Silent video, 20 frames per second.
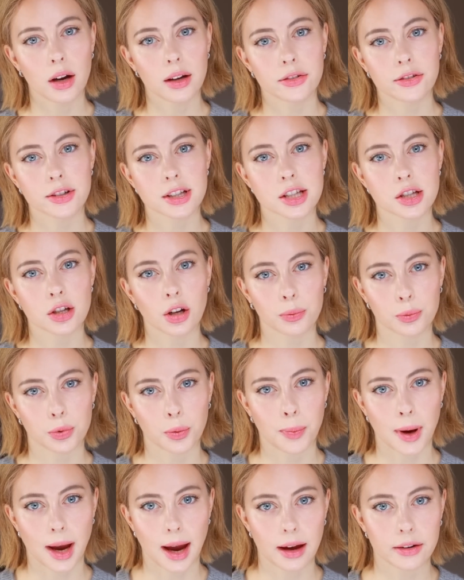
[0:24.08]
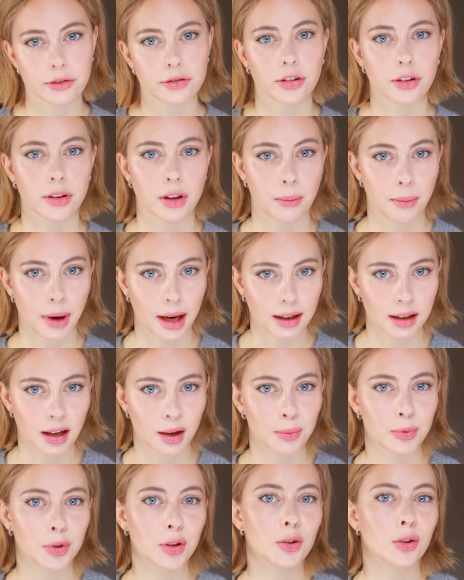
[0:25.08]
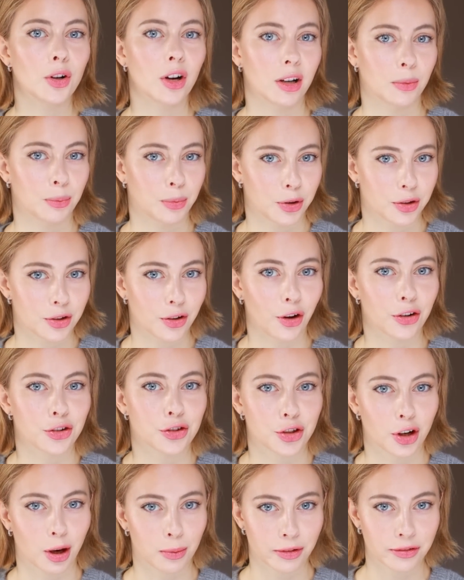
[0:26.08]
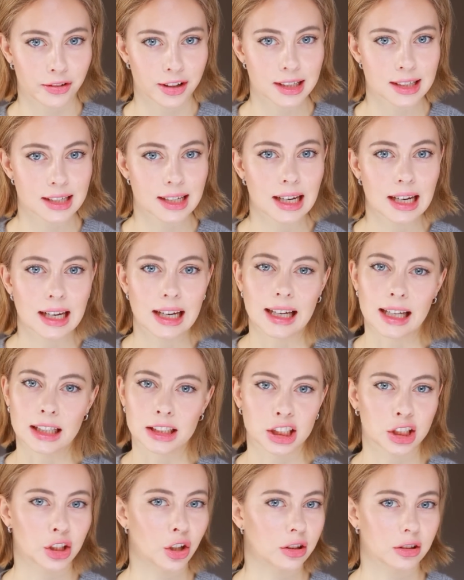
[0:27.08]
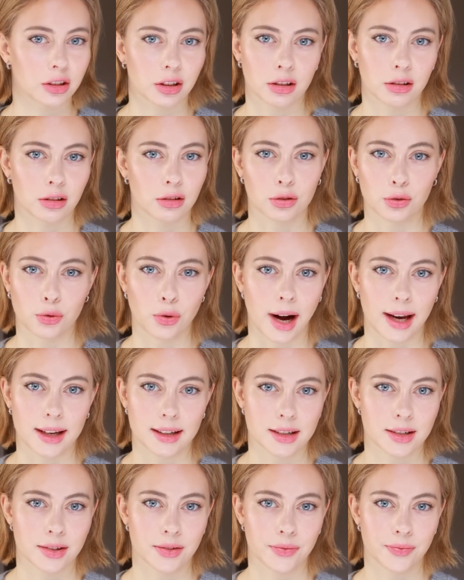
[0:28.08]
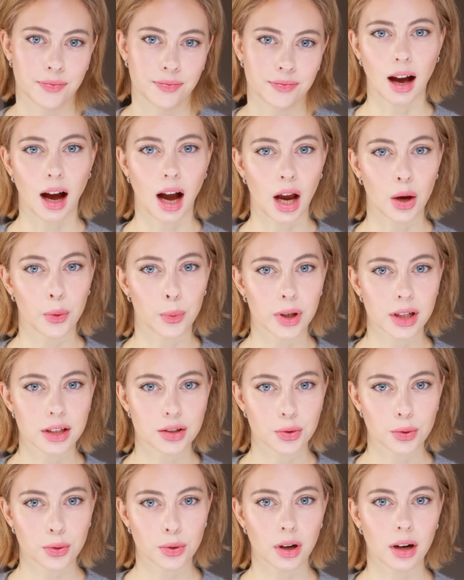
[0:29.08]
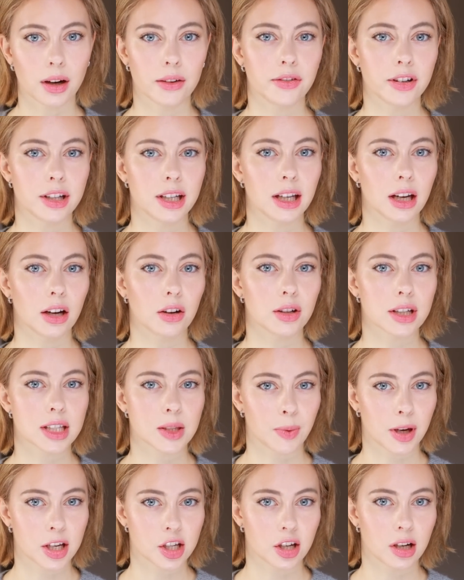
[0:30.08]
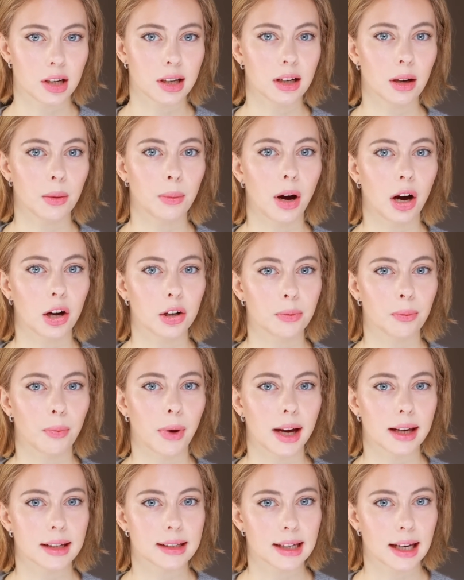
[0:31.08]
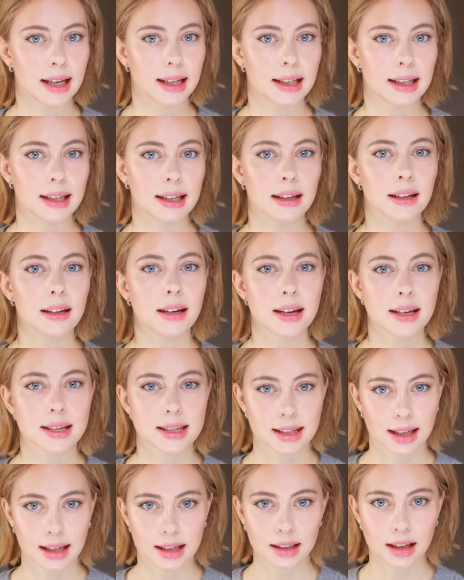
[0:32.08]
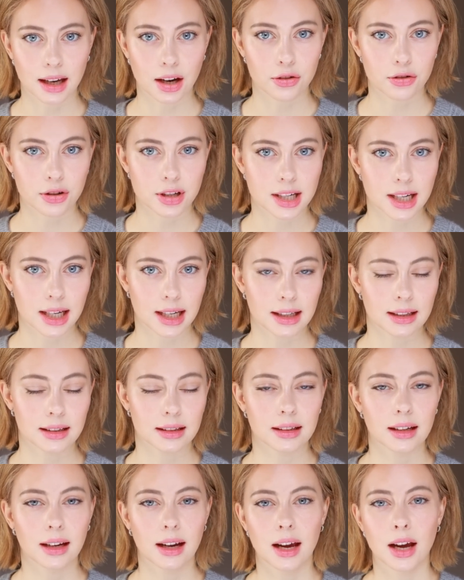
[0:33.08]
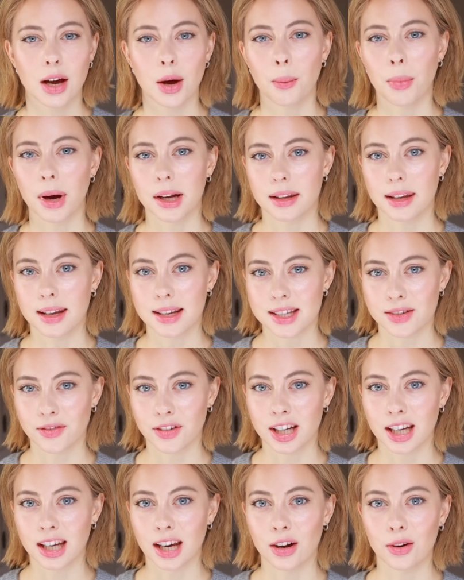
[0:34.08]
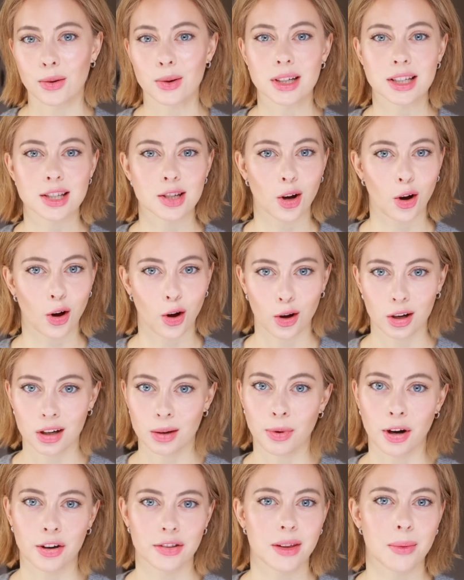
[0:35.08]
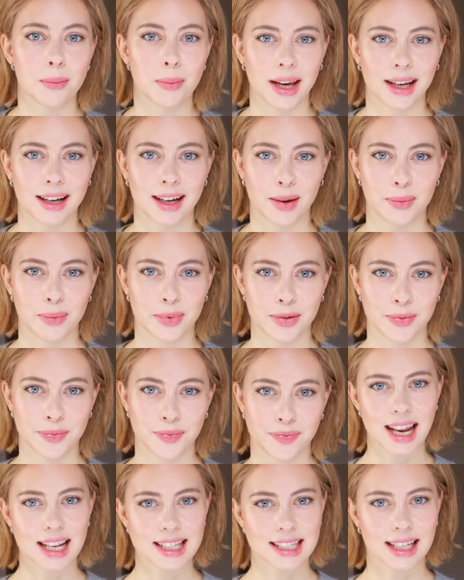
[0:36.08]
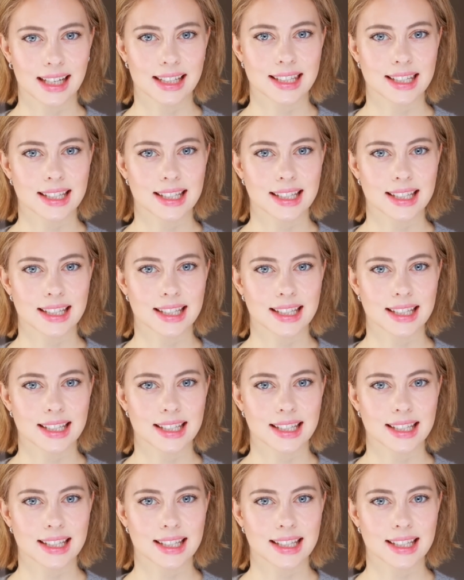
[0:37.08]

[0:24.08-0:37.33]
if it's not prepared for the makeup you're gonna put on top of it, it's not gonna look great. I will do a video especially about my daily skincare routine, but this video is all about the makeup. Let's get